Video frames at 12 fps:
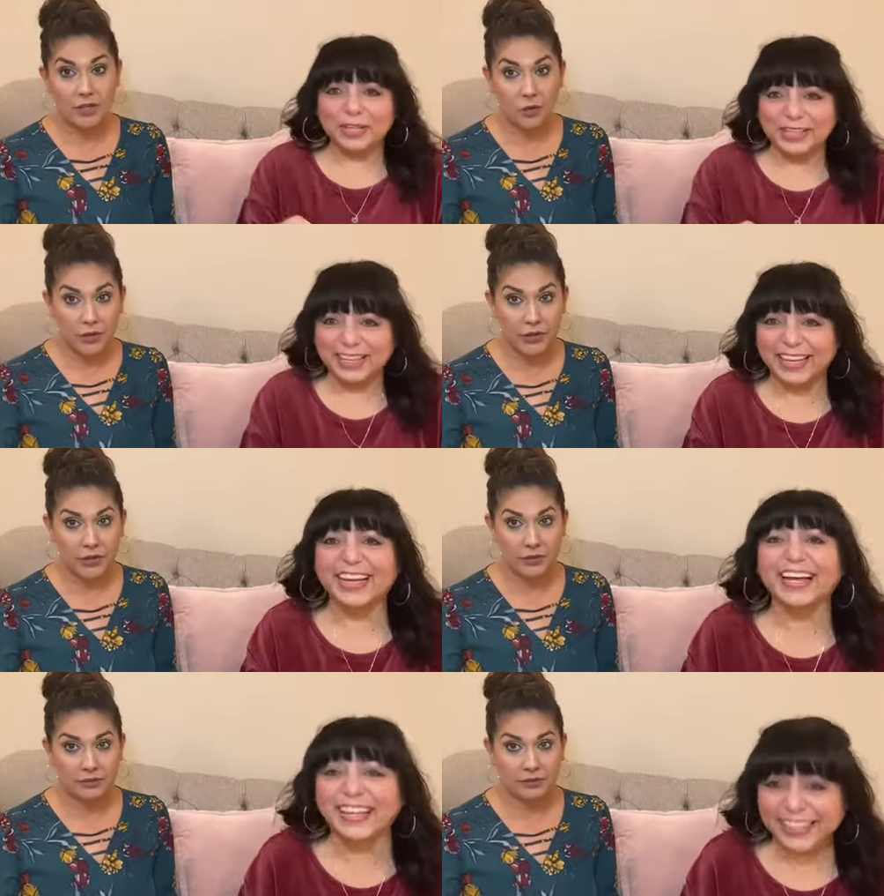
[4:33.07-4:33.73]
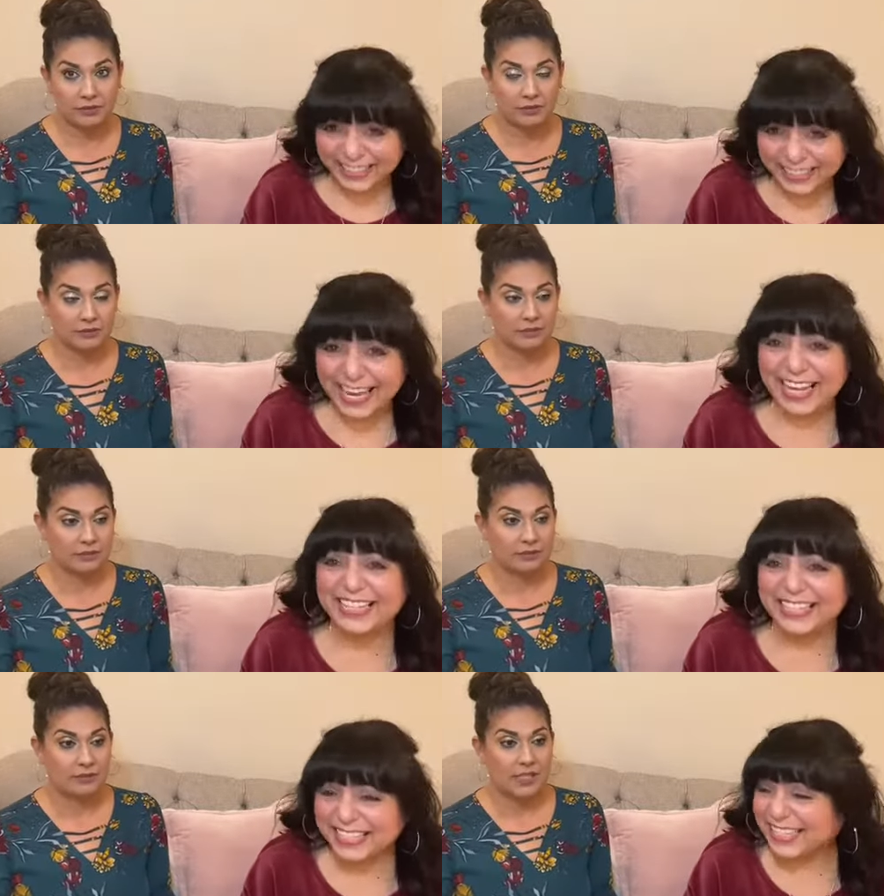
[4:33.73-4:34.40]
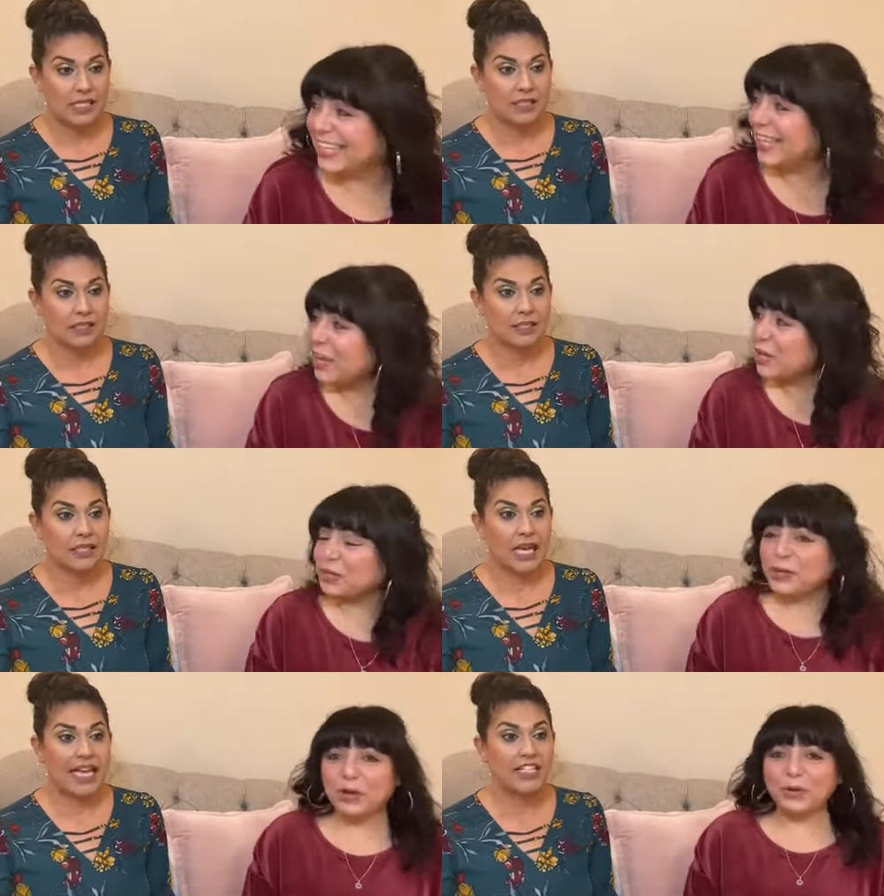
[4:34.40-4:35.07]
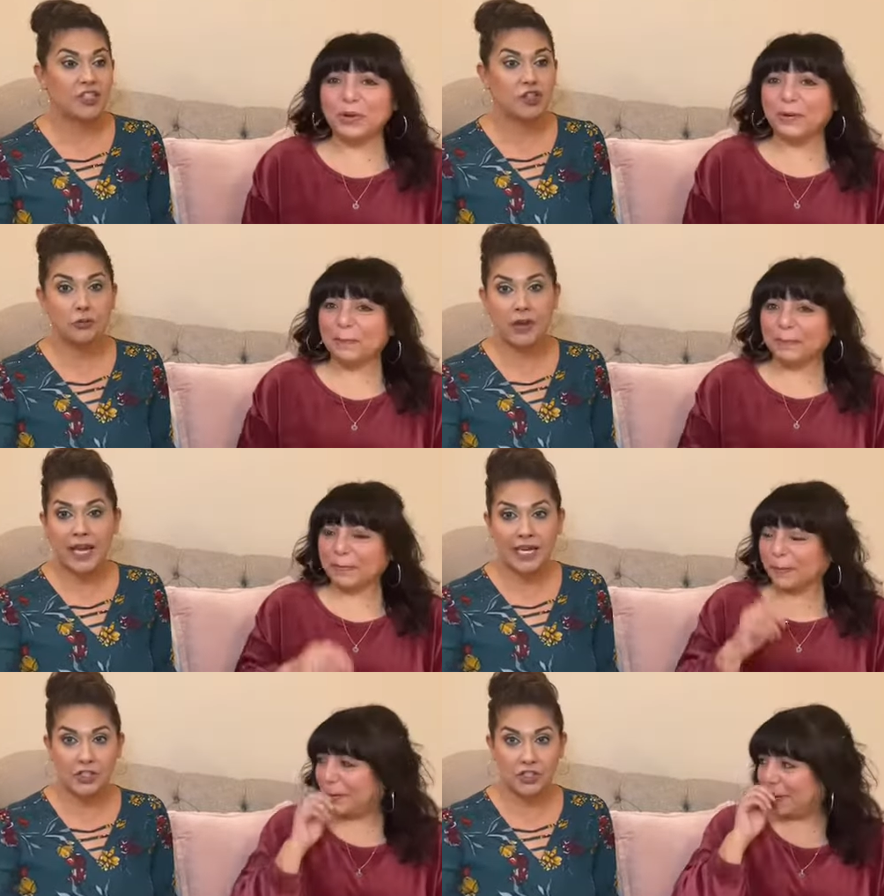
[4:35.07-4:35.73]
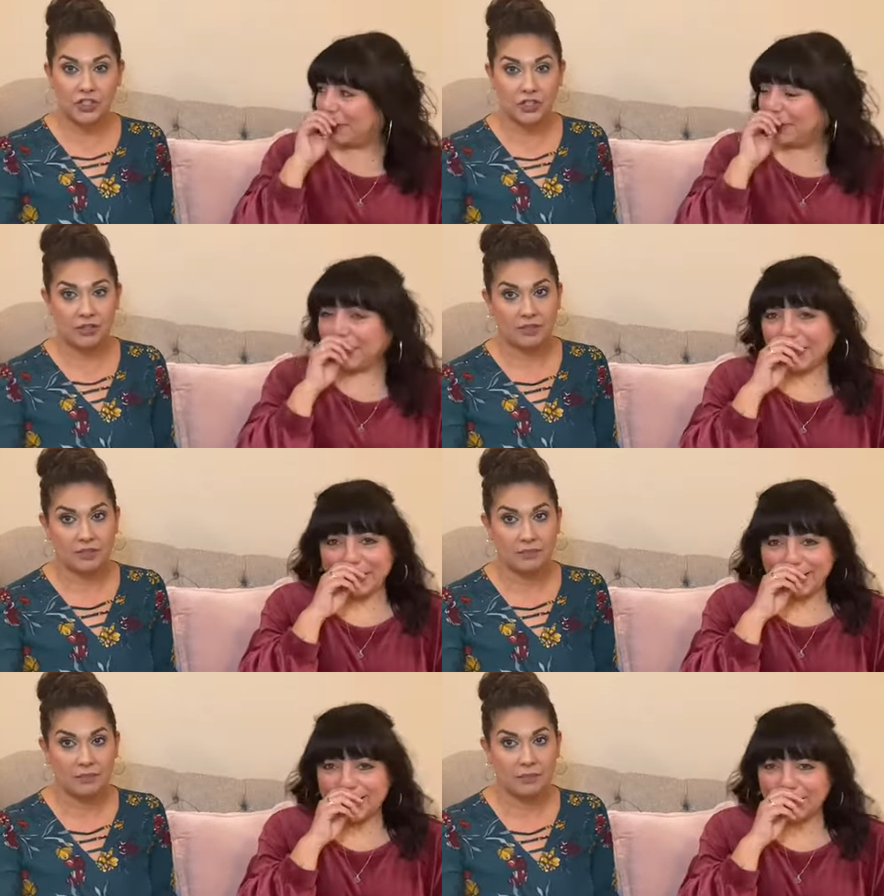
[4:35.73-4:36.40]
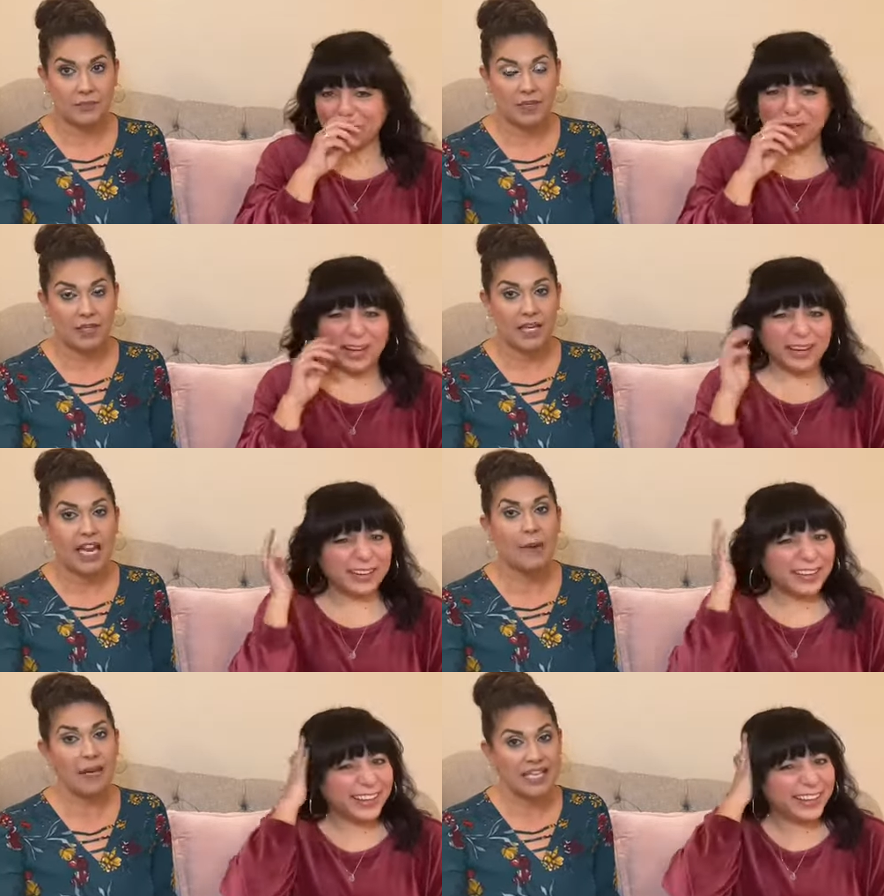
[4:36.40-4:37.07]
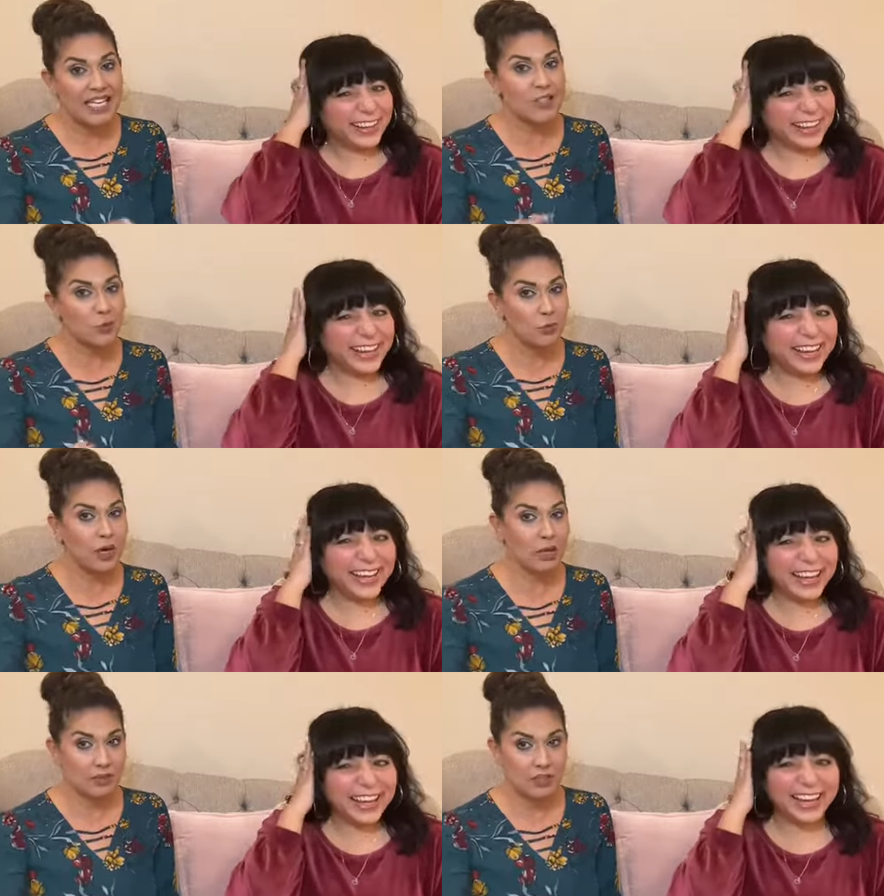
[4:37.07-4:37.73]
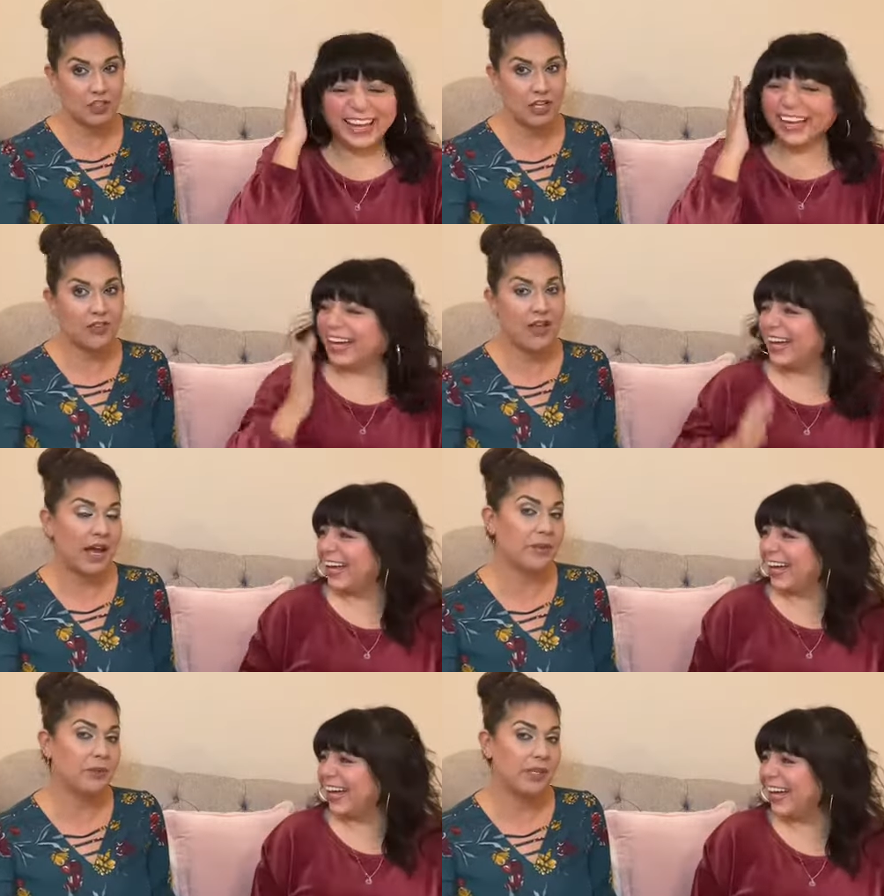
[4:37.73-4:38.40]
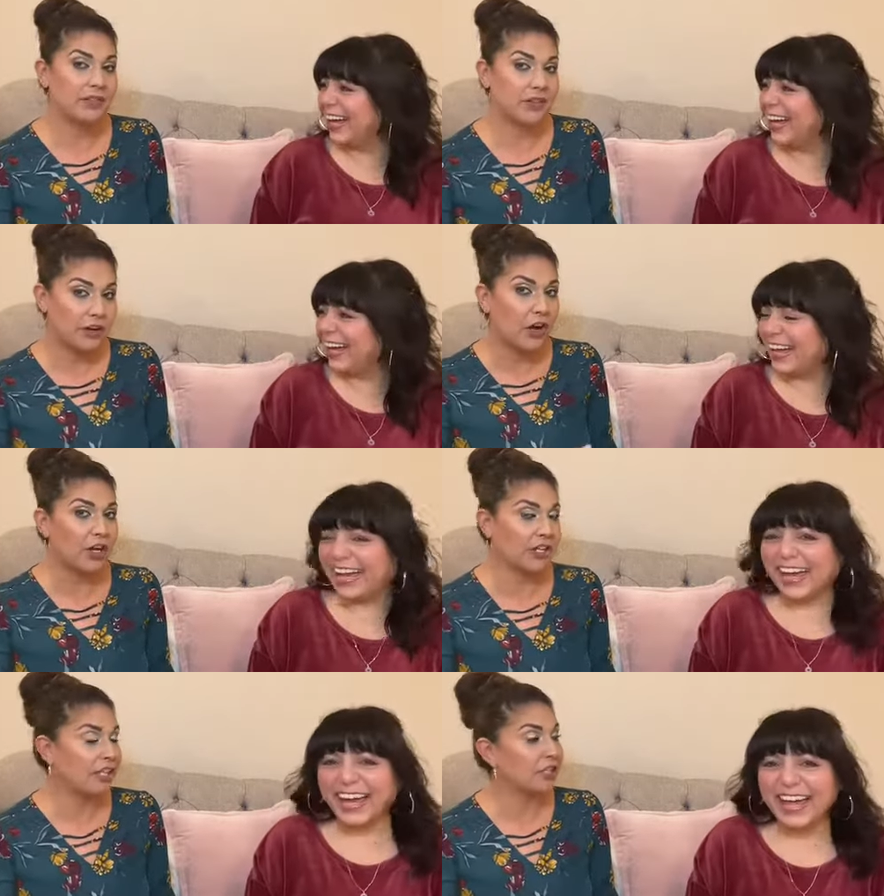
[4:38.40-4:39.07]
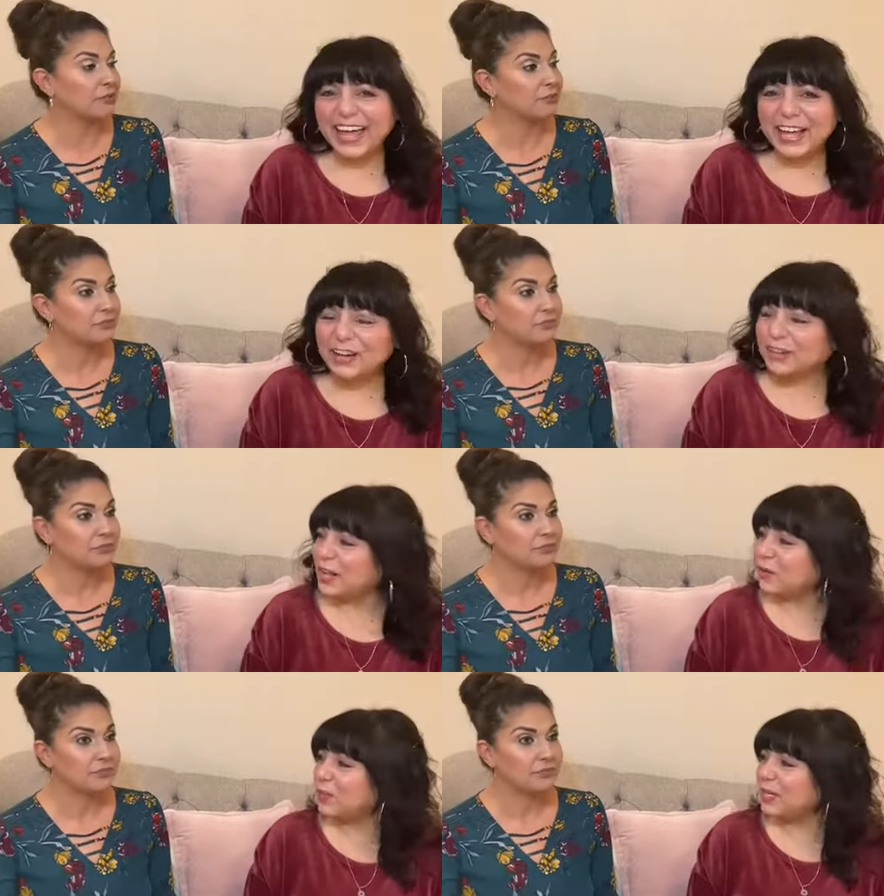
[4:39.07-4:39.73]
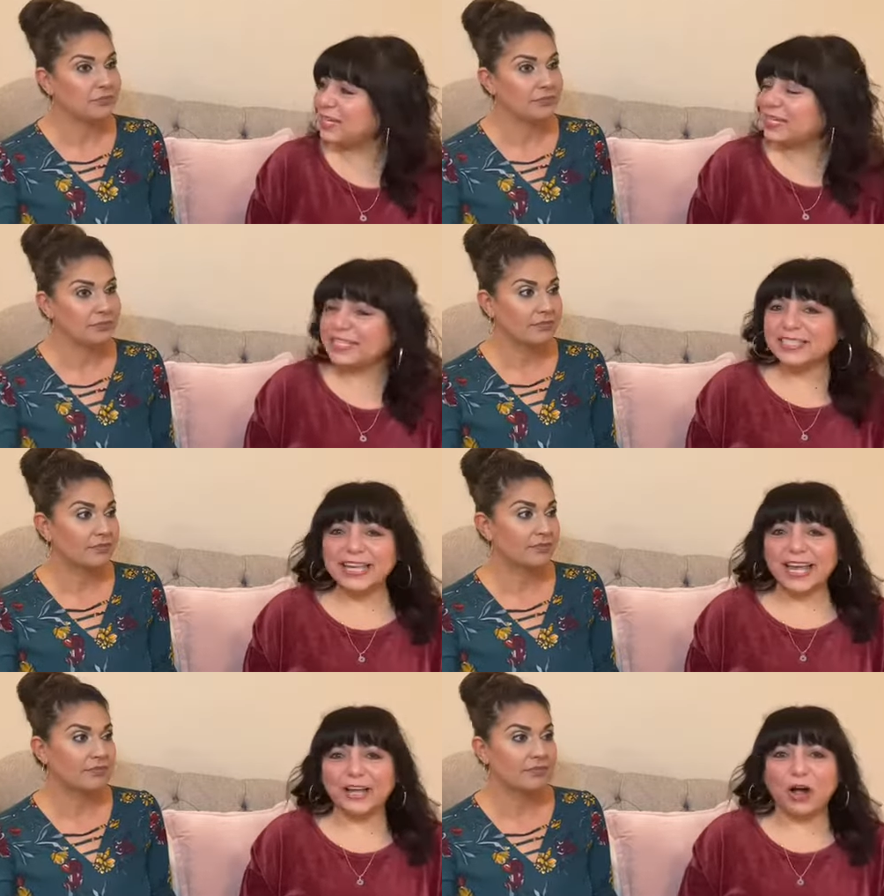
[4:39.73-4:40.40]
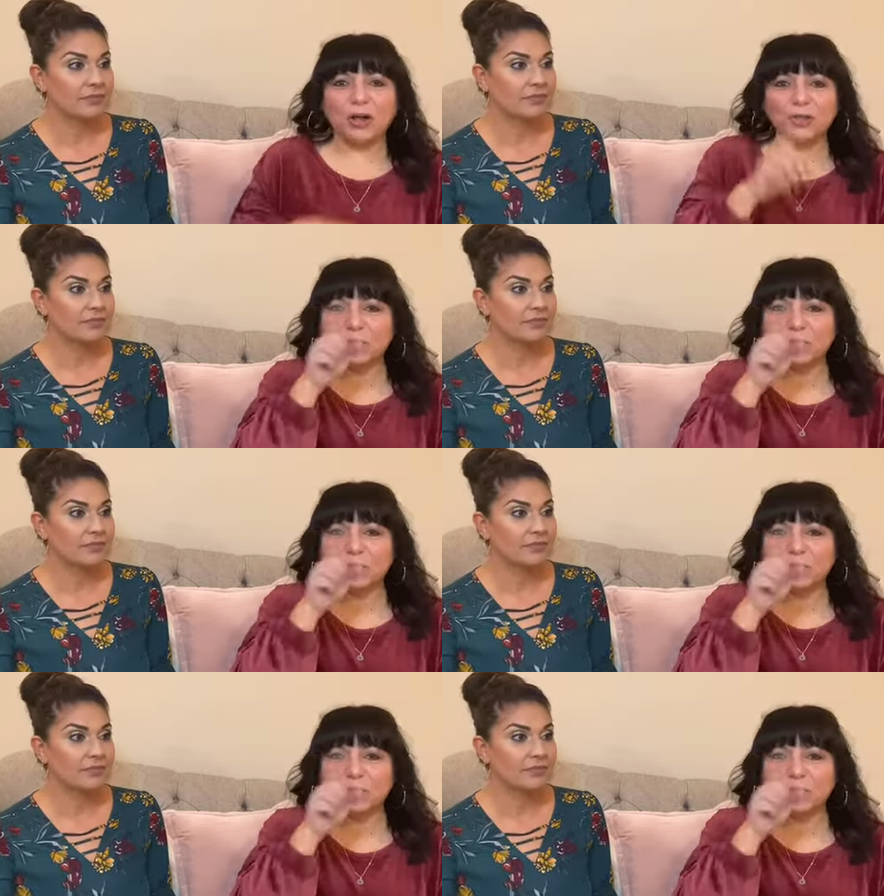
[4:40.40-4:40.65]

Speaker 1: oil. Yes.
Speaker 2: You like know. drench. And they're like, and my kids will probably share that when they're on here.
Speaker 1: Like, what is that on their